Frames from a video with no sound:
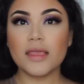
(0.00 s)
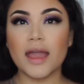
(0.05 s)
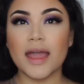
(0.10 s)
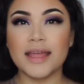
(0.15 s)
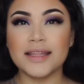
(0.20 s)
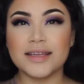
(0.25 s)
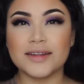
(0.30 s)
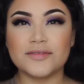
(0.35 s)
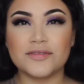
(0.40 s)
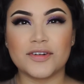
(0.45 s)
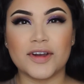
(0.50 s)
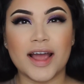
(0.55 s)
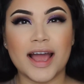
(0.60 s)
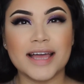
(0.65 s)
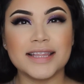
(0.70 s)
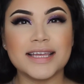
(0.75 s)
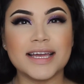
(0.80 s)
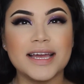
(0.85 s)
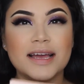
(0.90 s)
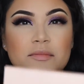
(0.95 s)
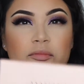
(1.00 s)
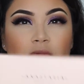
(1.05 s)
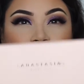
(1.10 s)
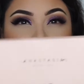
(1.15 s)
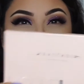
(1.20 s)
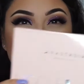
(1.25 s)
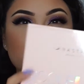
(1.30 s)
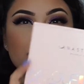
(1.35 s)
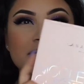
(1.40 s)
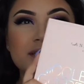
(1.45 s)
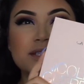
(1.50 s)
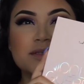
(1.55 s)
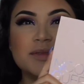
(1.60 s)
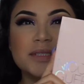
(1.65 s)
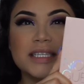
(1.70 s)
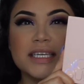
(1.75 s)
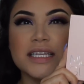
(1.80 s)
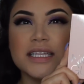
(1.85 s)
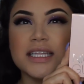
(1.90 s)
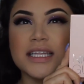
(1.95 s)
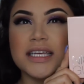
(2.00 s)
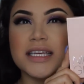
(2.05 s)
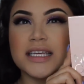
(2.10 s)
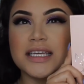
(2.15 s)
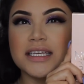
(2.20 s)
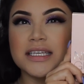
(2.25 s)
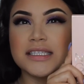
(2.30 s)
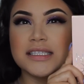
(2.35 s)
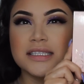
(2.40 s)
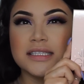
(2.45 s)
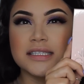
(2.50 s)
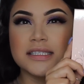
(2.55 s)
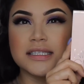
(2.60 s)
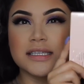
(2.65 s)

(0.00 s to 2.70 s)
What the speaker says: And then for highlight, I'm going to be using this,